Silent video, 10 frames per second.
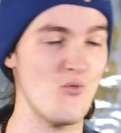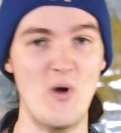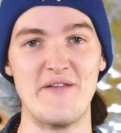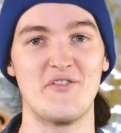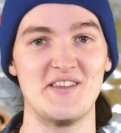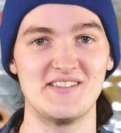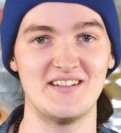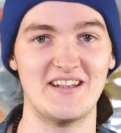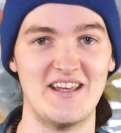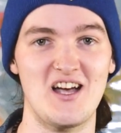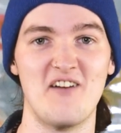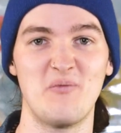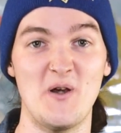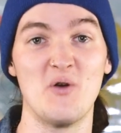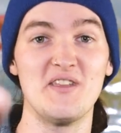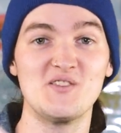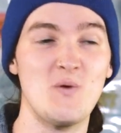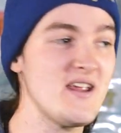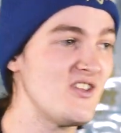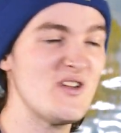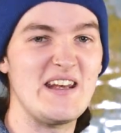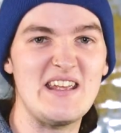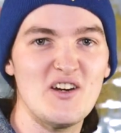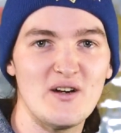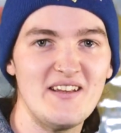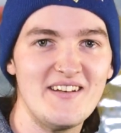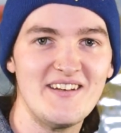wait for this thing to kick off, but no, this week, you get to hear it.